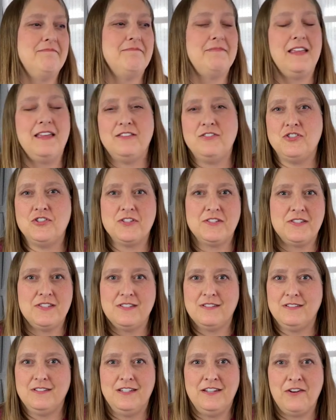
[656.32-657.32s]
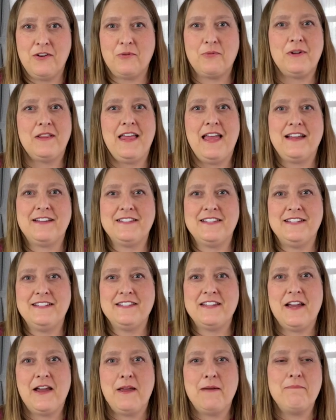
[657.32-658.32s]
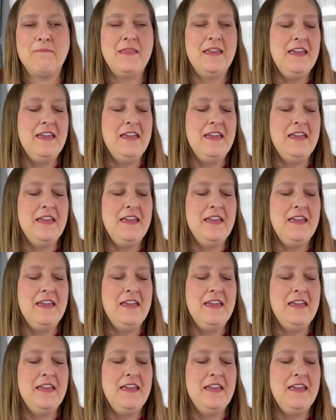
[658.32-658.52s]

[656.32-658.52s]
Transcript: and just, you know, relaxing time.